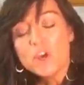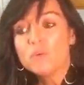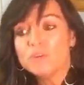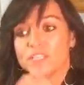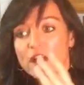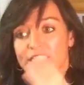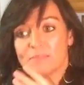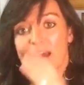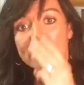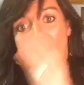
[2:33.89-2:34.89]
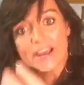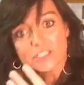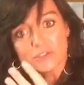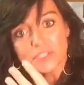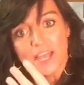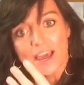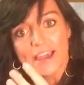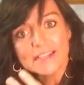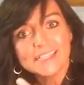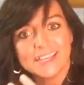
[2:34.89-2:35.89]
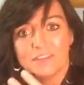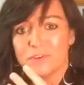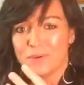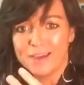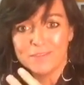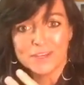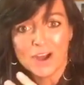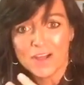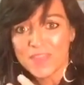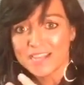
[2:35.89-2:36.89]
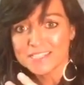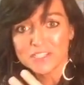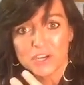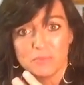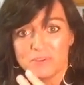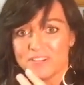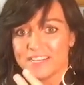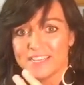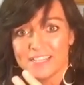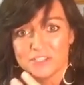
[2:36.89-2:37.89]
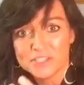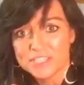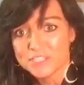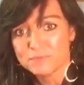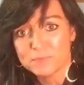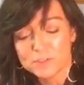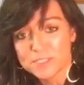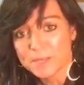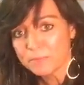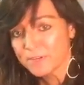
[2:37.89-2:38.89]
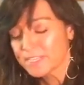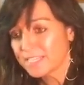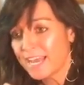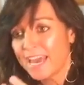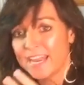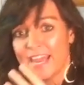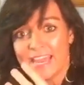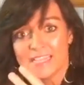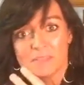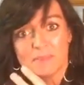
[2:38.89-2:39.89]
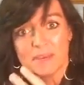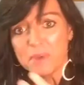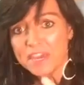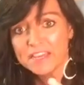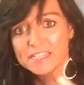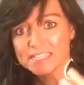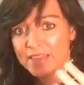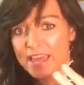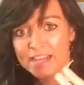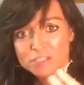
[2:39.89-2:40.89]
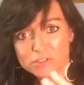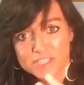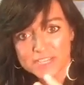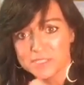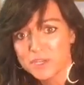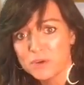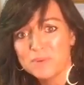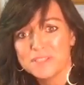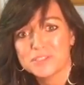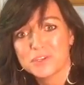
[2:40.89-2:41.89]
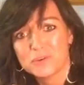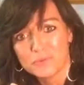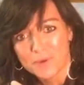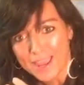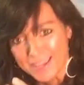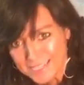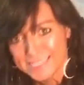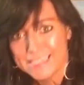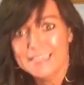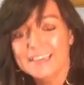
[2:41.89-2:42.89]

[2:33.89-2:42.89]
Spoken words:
We talked about exercise. And if you haven't caught that scope, you need to catch it, because for some reason I had ants in my pants, and that exercise scope is crazy.